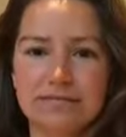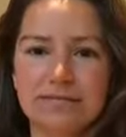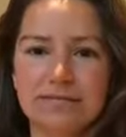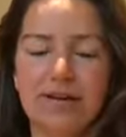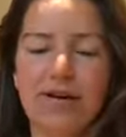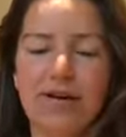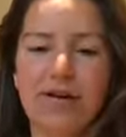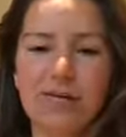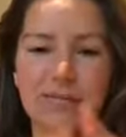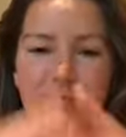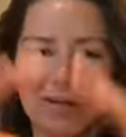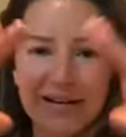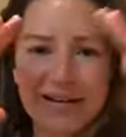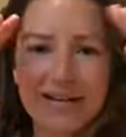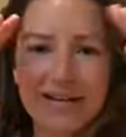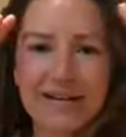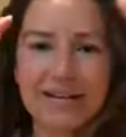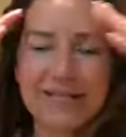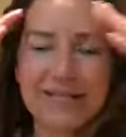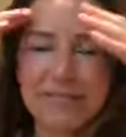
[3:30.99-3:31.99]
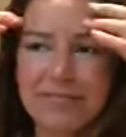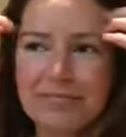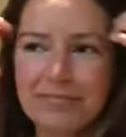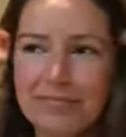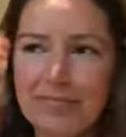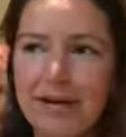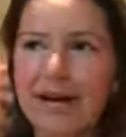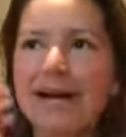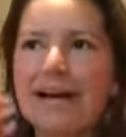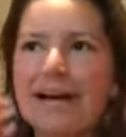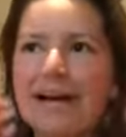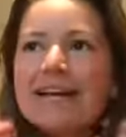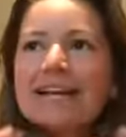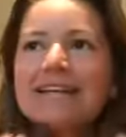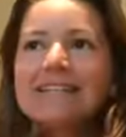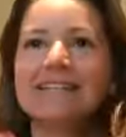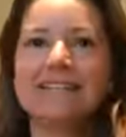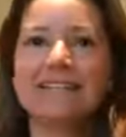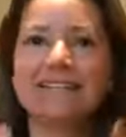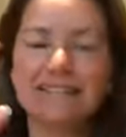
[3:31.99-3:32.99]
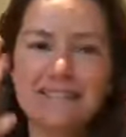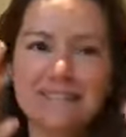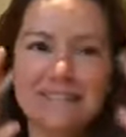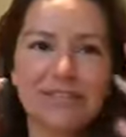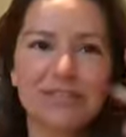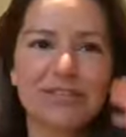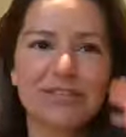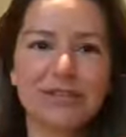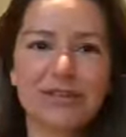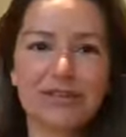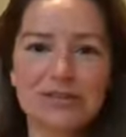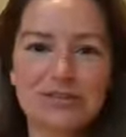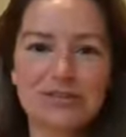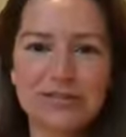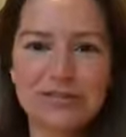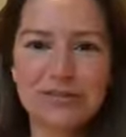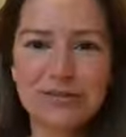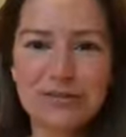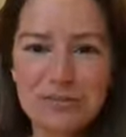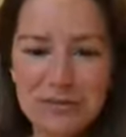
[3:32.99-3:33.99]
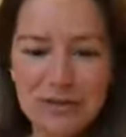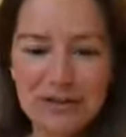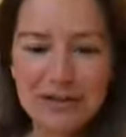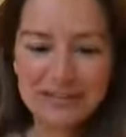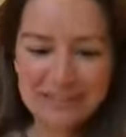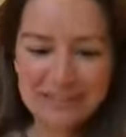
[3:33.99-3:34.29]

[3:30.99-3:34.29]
calm my mind, you know, I just do more.